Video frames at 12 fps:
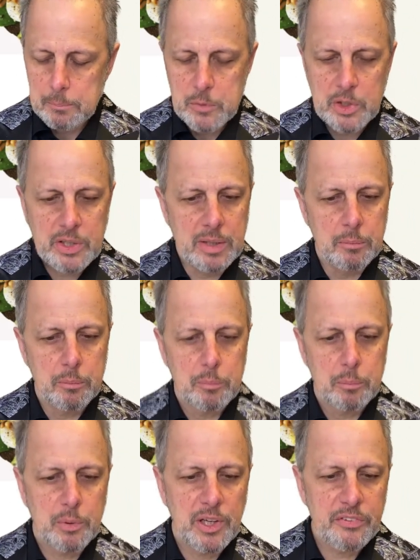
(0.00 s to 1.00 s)
You can
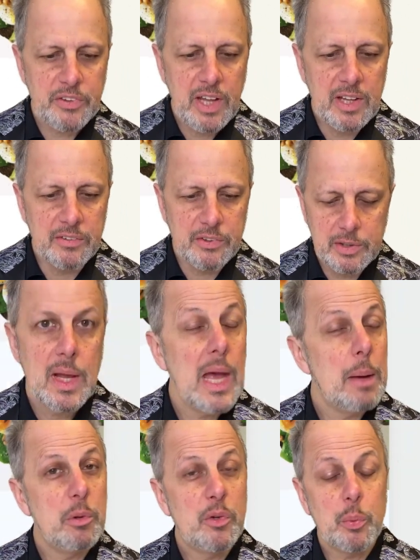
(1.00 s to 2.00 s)
press enter,
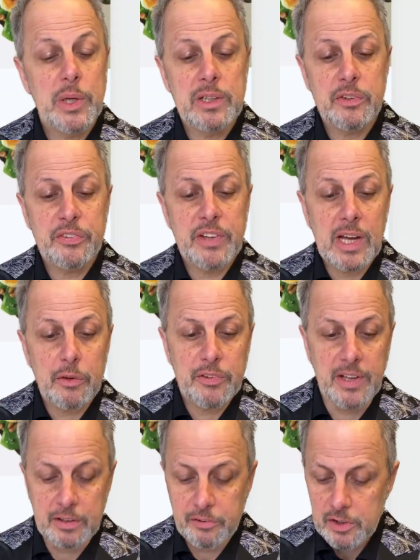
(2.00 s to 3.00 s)
and between the style
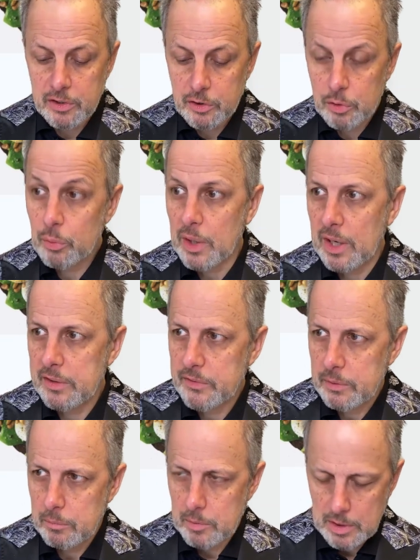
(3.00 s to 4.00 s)
tags, you write
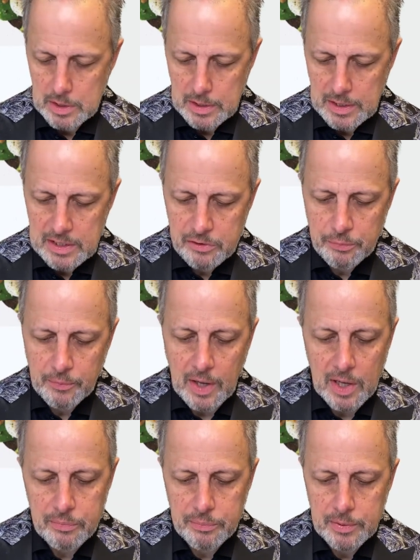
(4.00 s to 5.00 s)

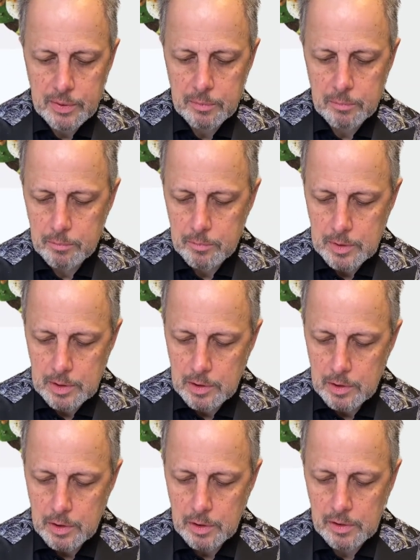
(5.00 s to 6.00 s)
h5
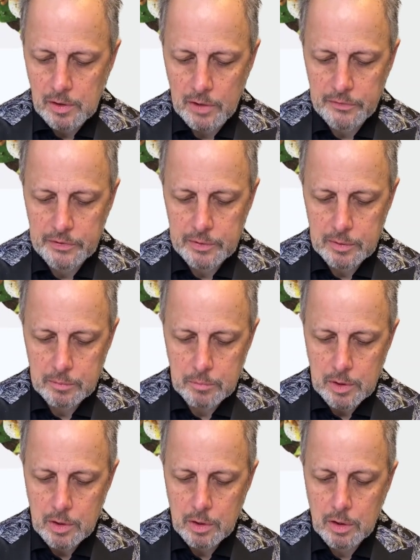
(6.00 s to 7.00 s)
dot
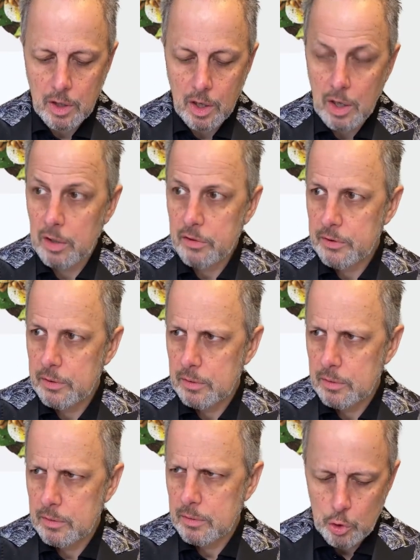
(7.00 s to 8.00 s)
cart
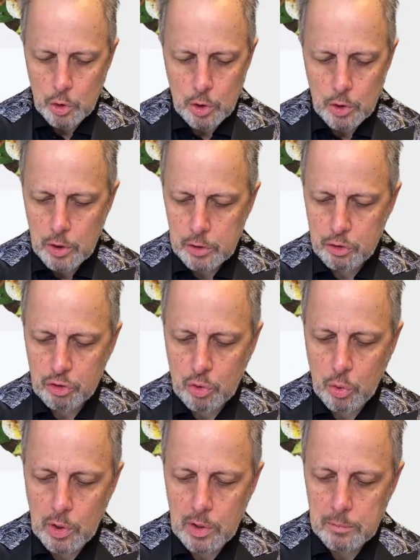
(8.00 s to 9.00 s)

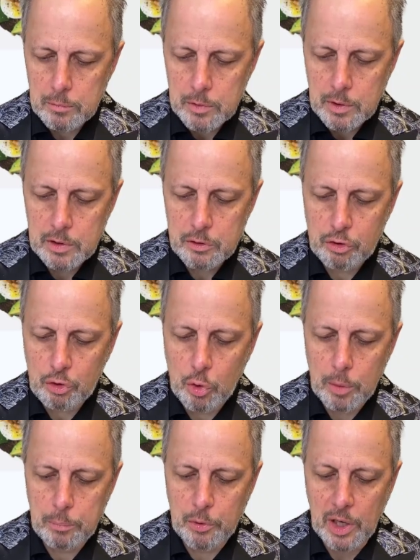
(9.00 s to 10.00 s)
underscore
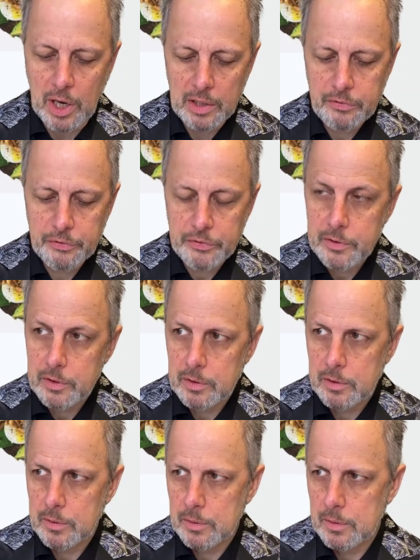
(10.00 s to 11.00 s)
price
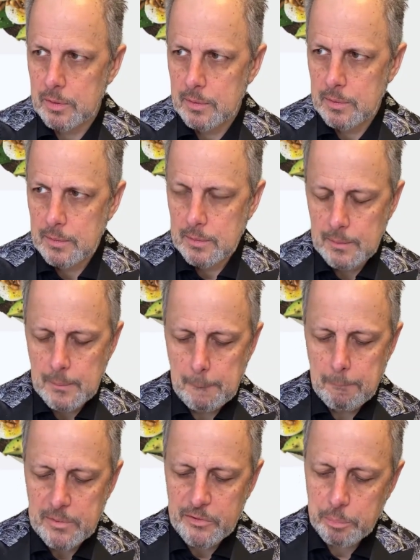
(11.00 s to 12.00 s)

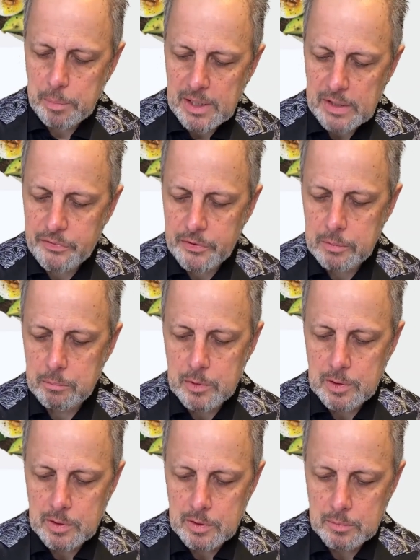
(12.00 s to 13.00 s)
space,
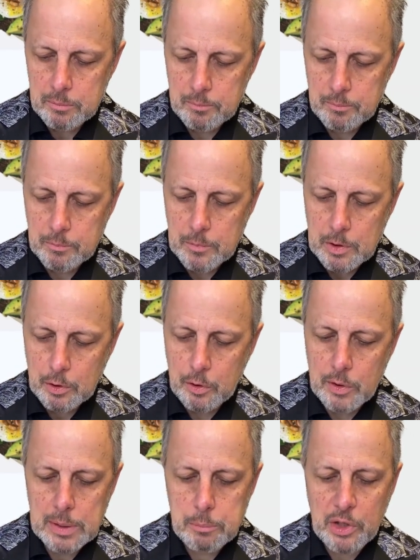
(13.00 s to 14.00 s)

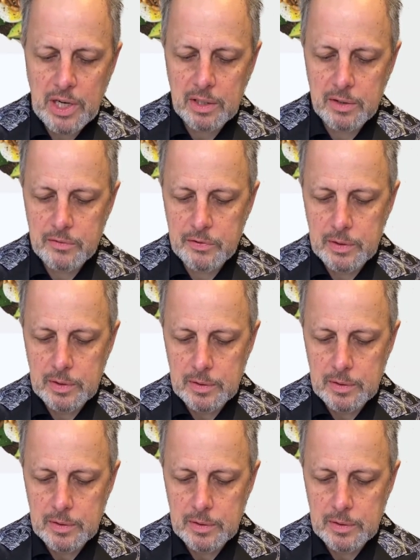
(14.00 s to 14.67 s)
curly bracket,